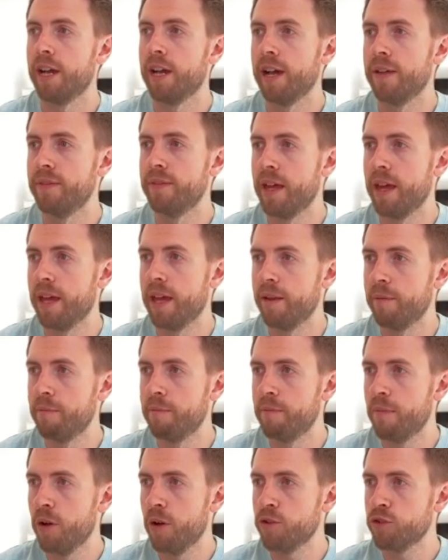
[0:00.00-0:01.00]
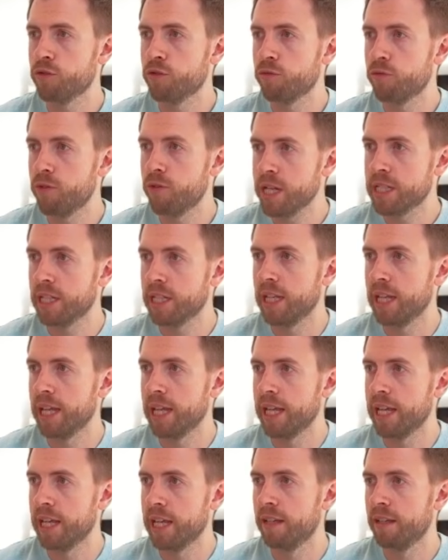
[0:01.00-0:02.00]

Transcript: And then most recently,